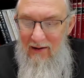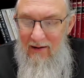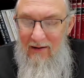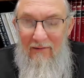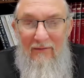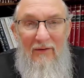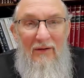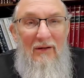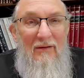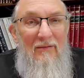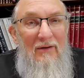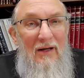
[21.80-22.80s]
I never
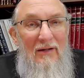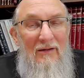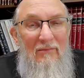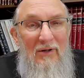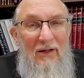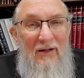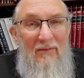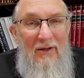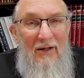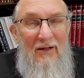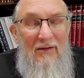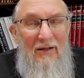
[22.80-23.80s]
got to meet him.
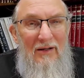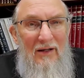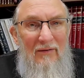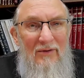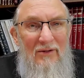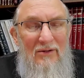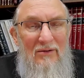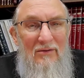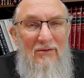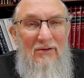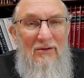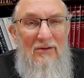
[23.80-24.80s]
I didn't have the
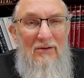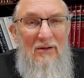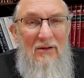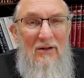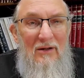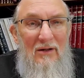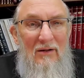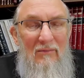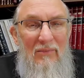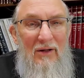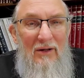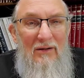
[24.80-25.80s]
schus,
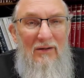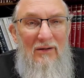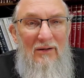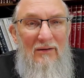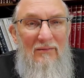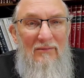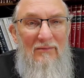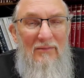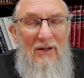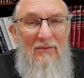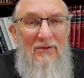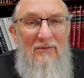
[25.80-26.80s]
but... Um,
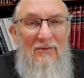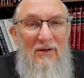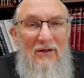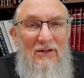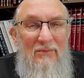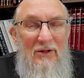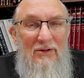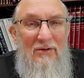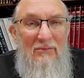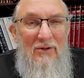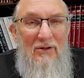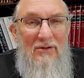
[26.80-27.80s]
he was a very
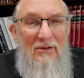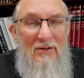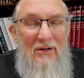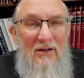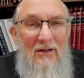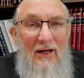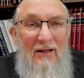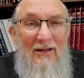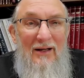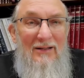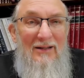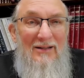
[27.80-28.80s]
special person. He died in
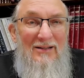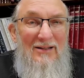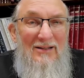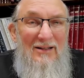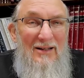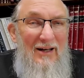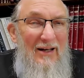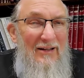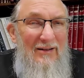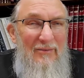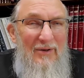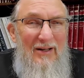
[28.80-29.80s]

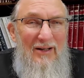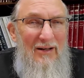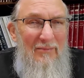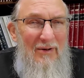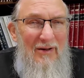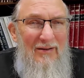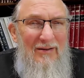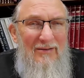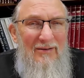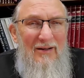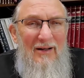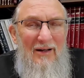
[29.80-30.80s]
1968, and we didn't get married
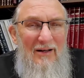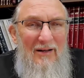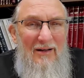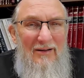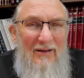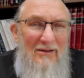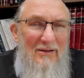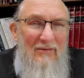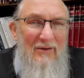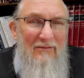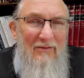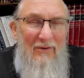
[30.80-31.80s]
till
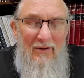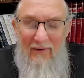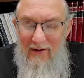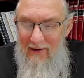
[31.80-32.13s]
1974.